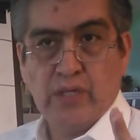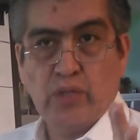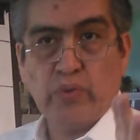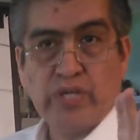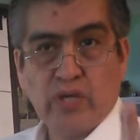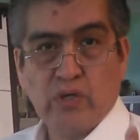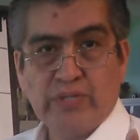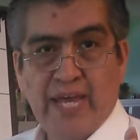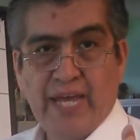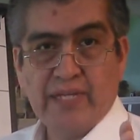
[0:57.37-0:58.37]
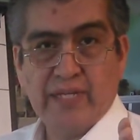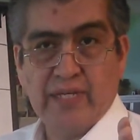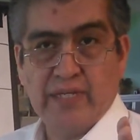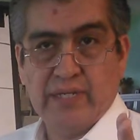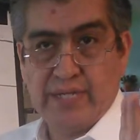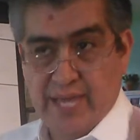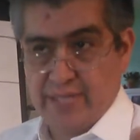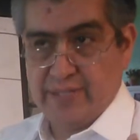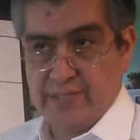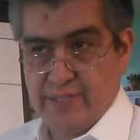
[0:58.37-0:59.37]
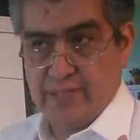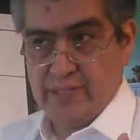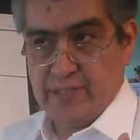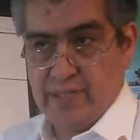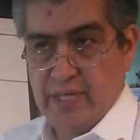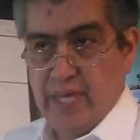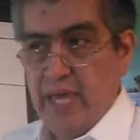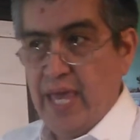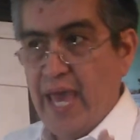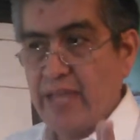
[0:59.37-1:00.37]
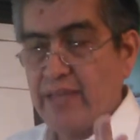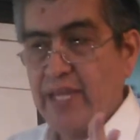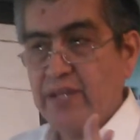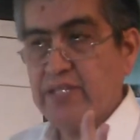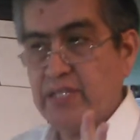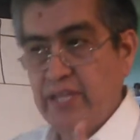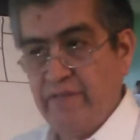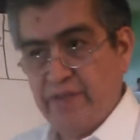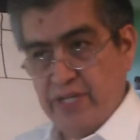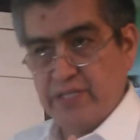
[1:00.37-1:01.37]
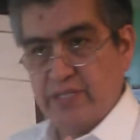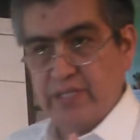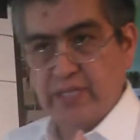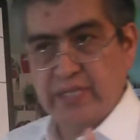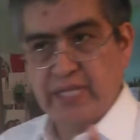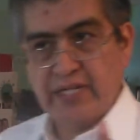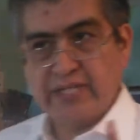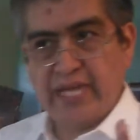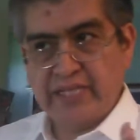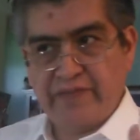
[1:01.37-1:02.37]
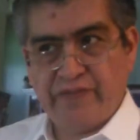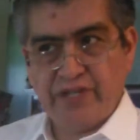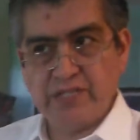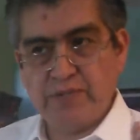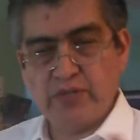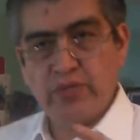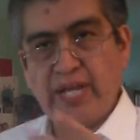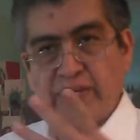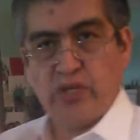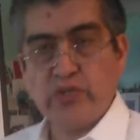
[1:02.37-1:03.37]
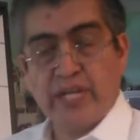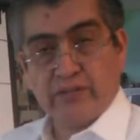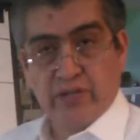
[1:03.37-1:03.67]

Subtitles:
do we code that? Yes. And there's a difference. There's a difference between acute and